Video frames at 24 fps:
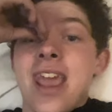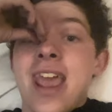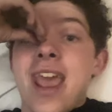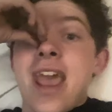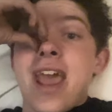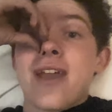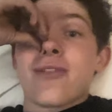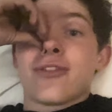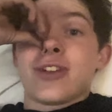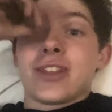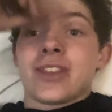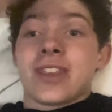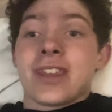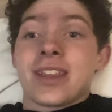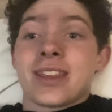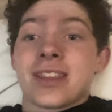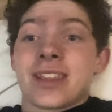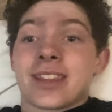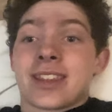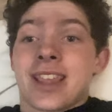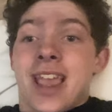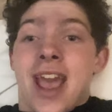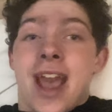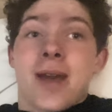everything
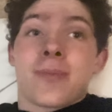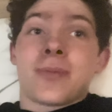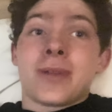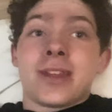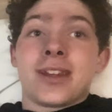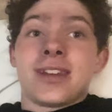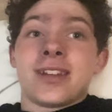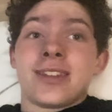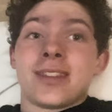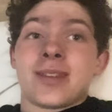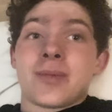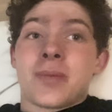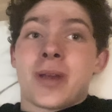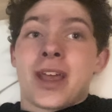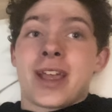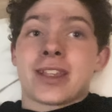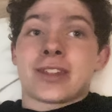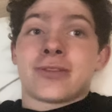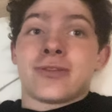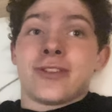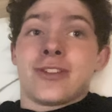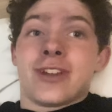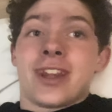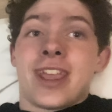that's happened the
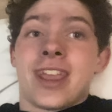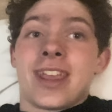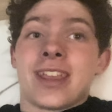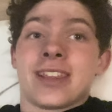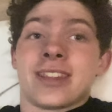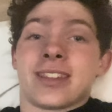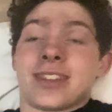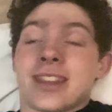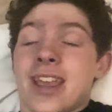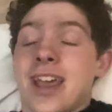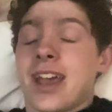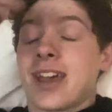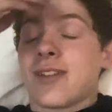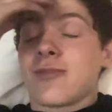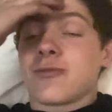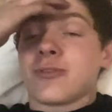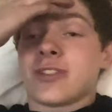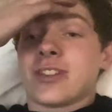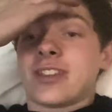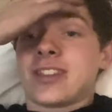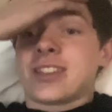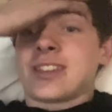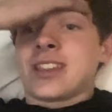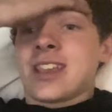past few days, that
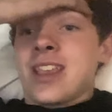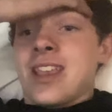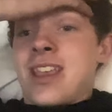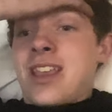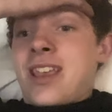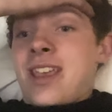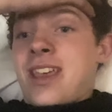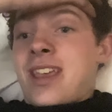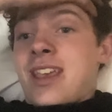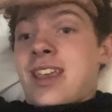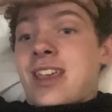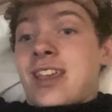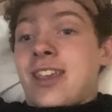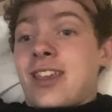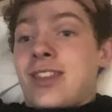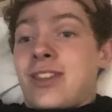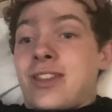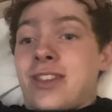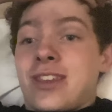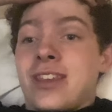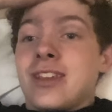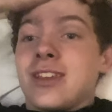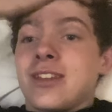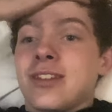was
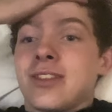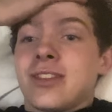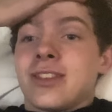the